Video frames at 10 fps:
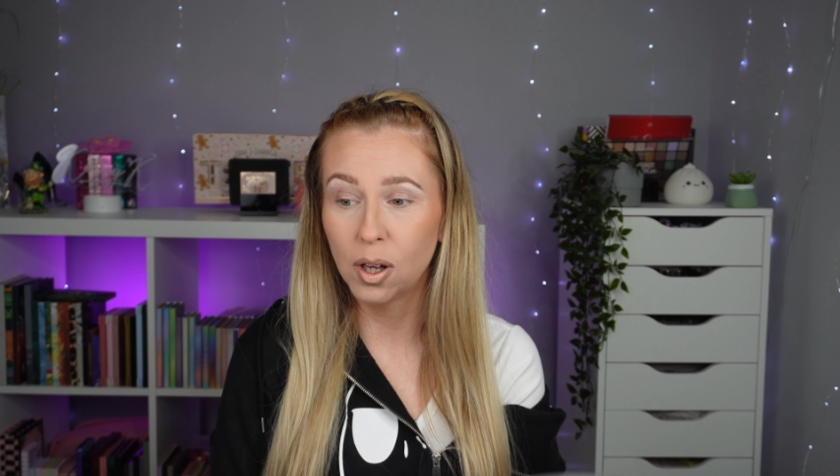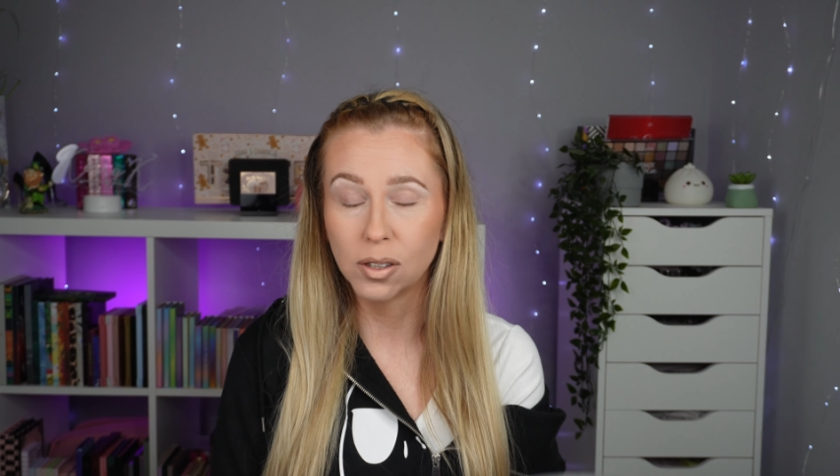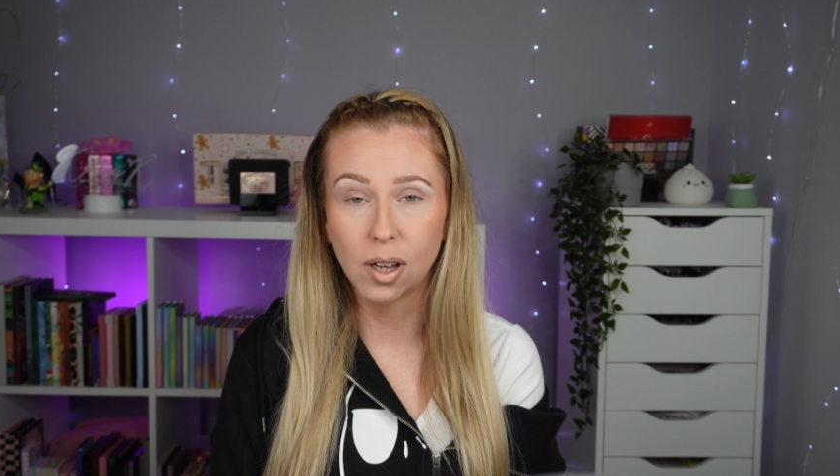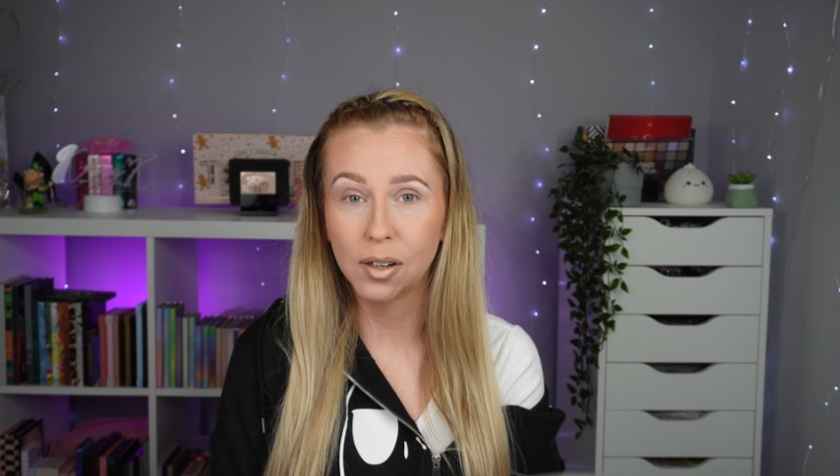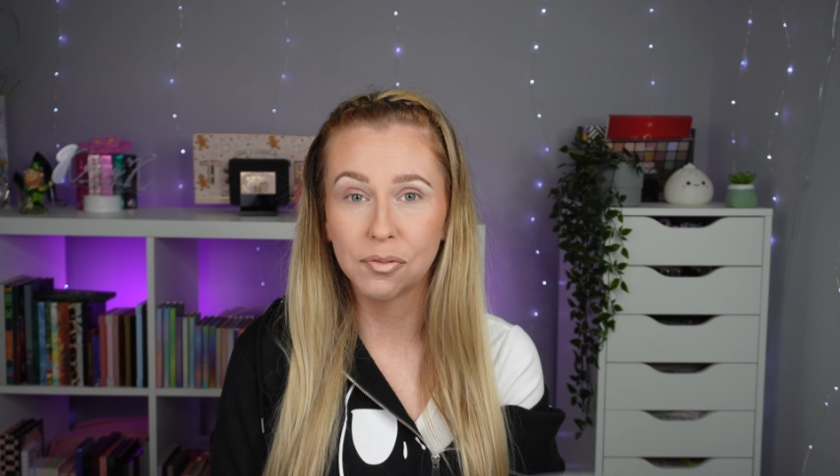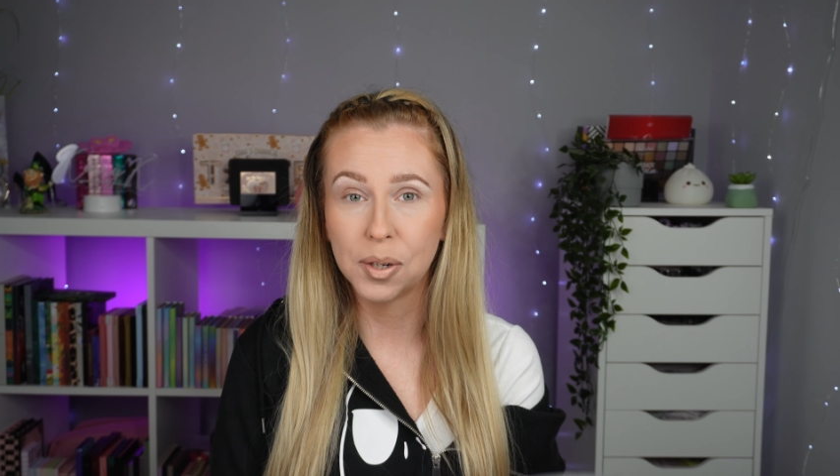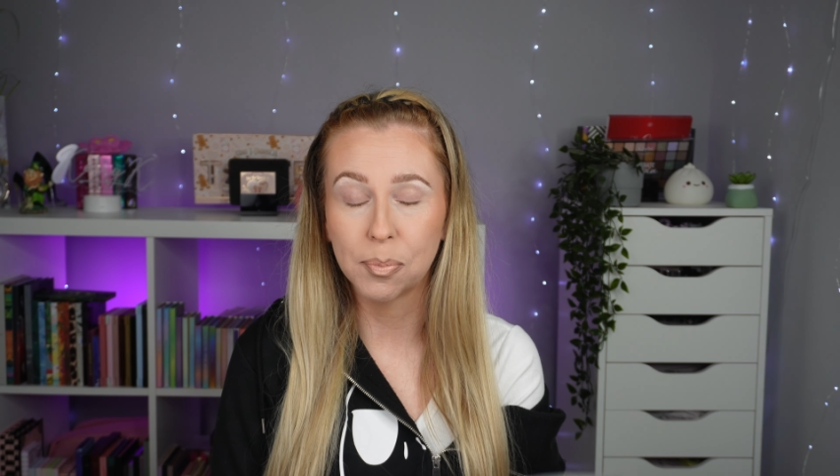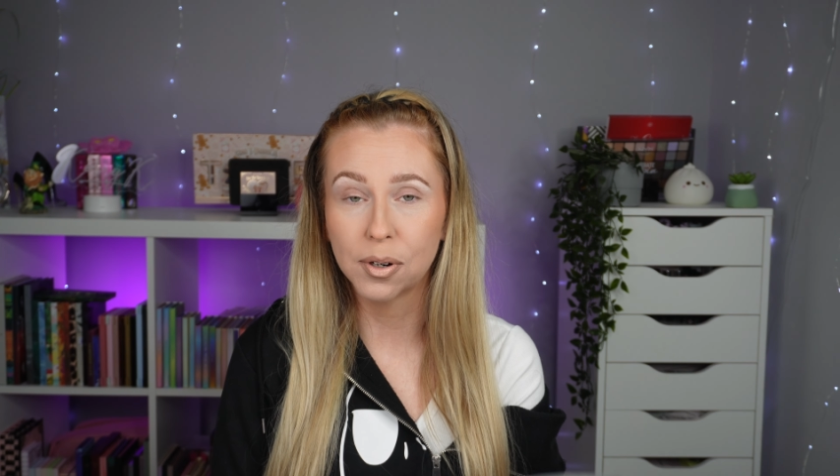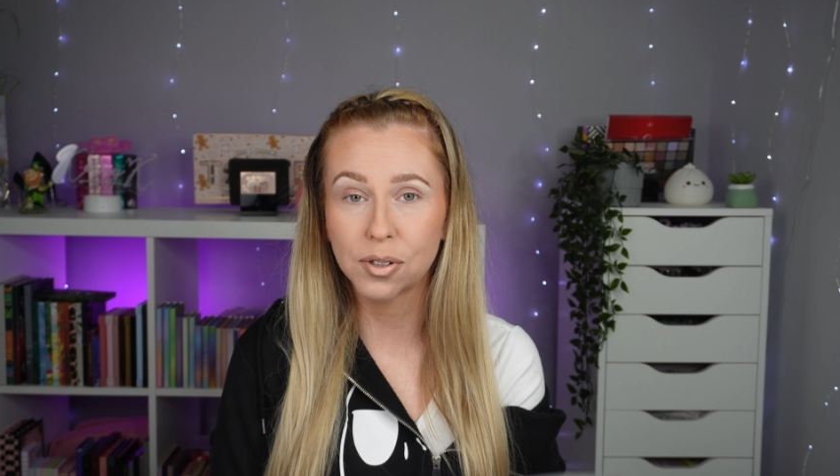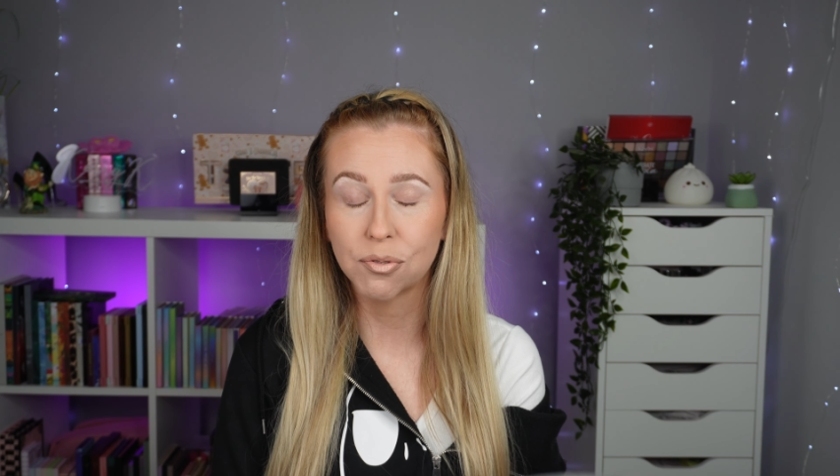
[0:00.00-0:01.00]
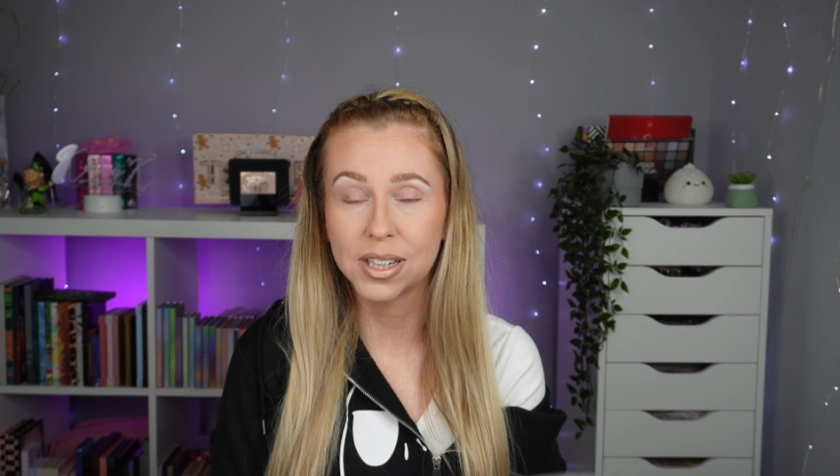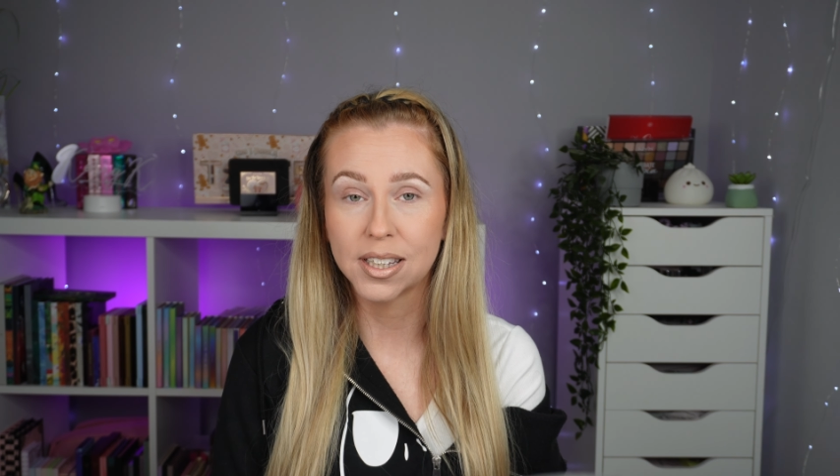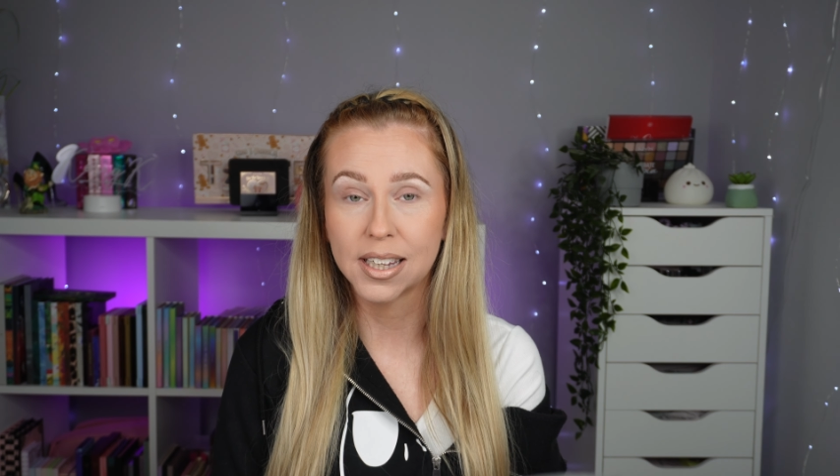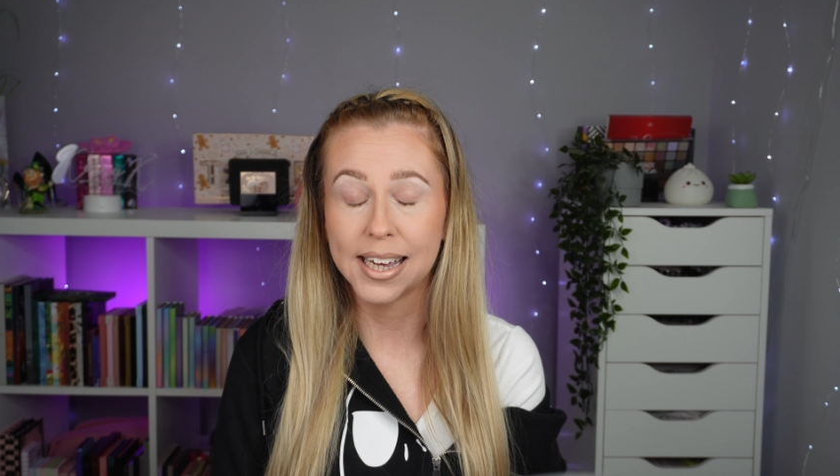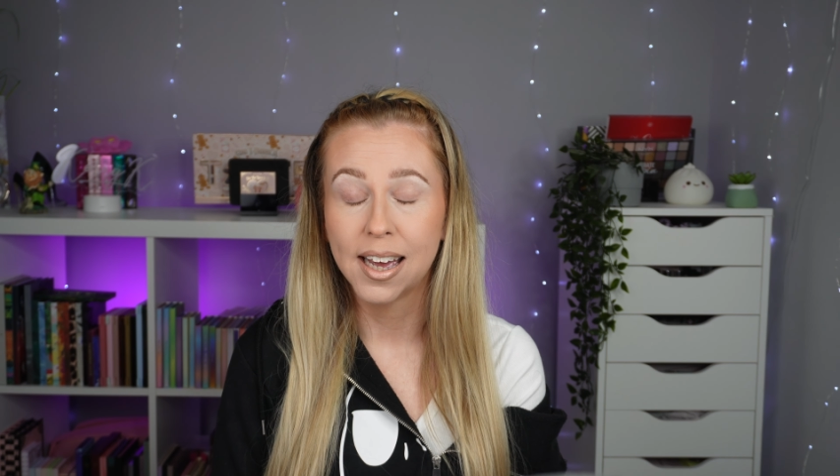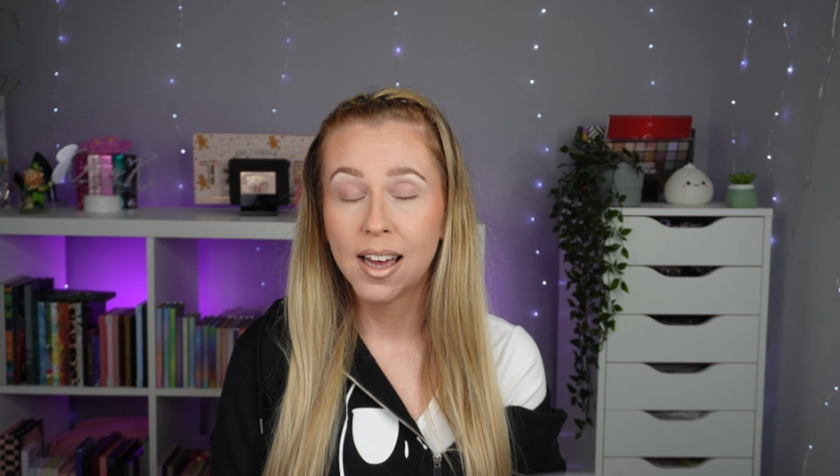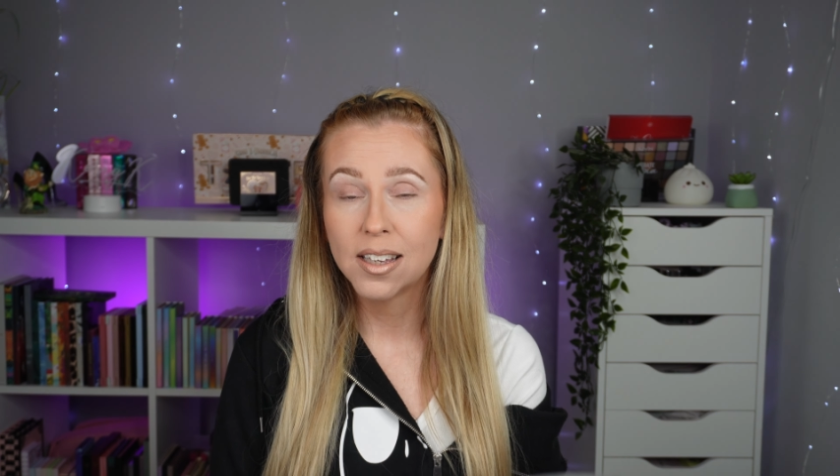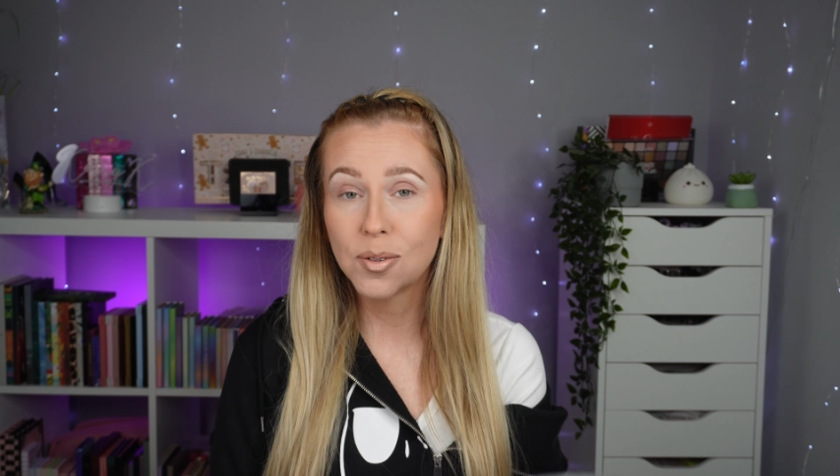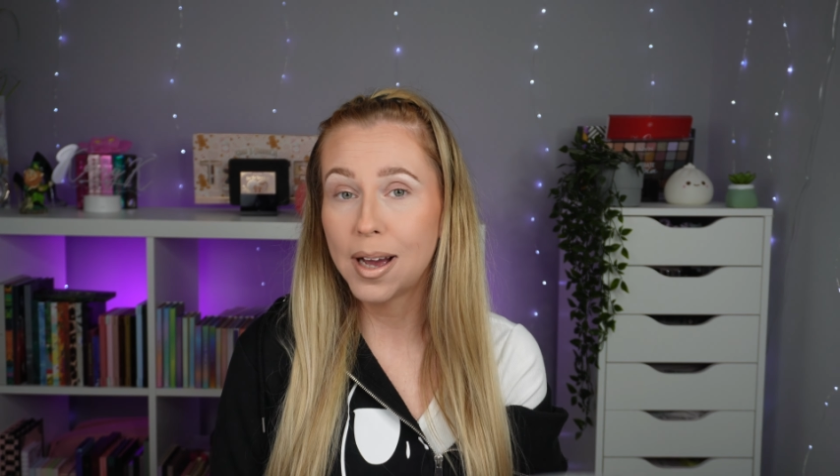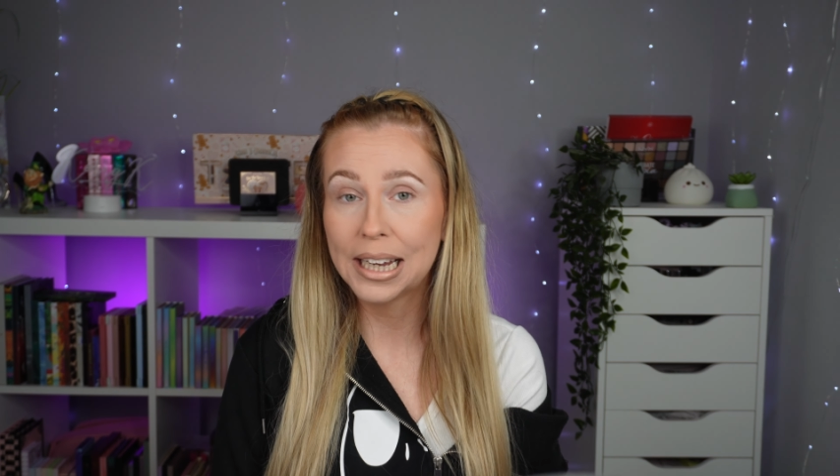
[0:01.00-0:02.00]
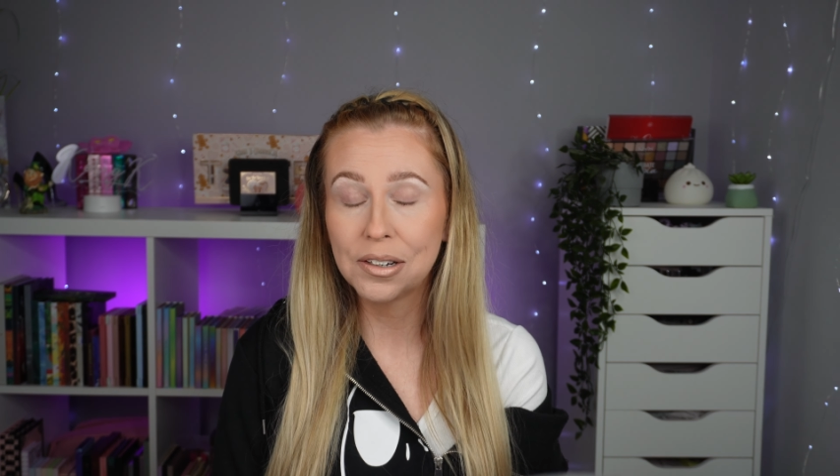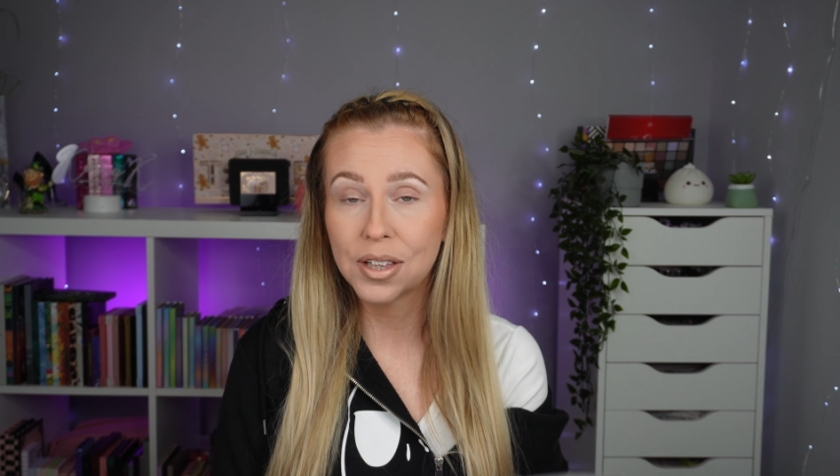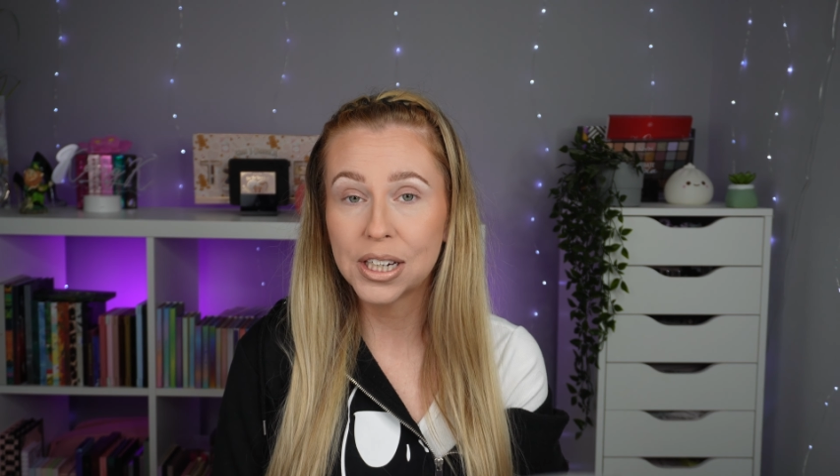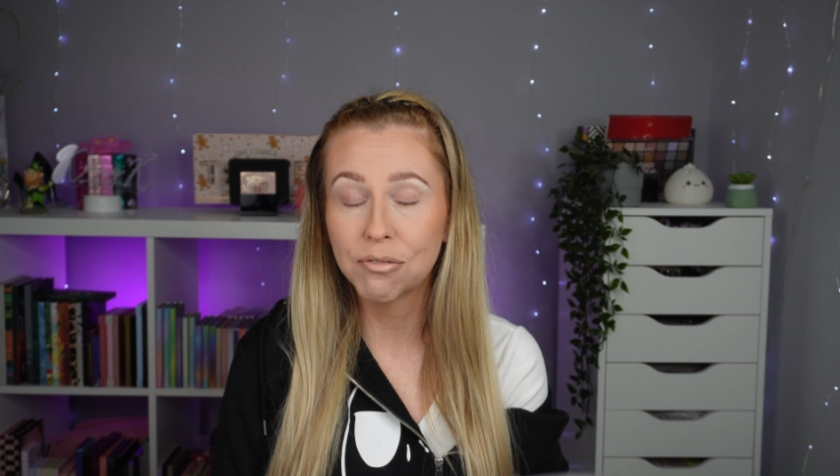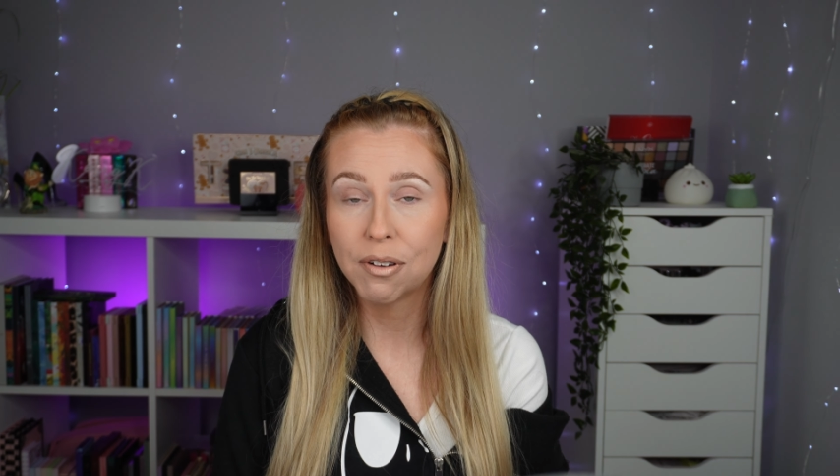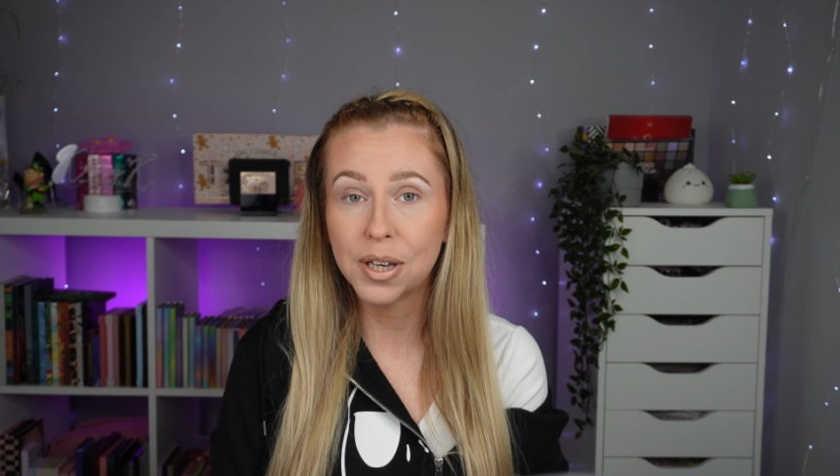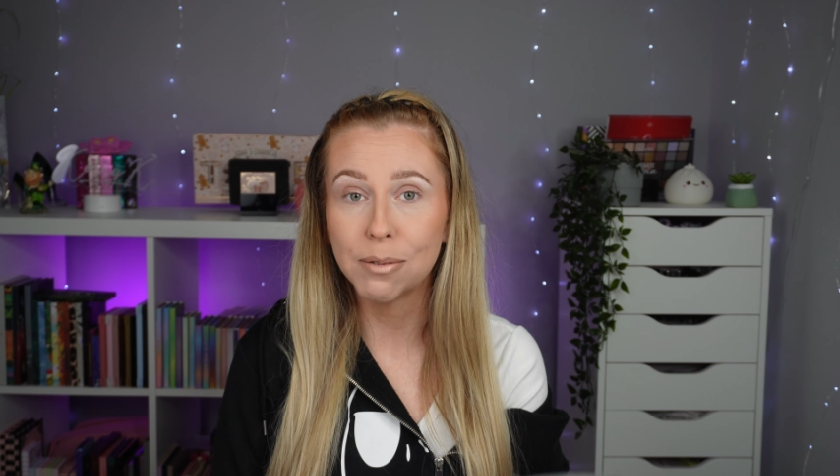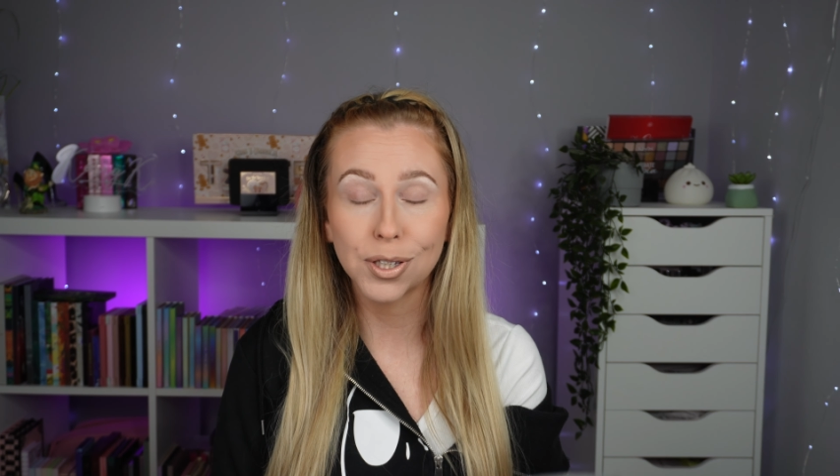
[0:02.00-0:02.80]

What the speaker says: a lot of new products recently, so I had nothing to review.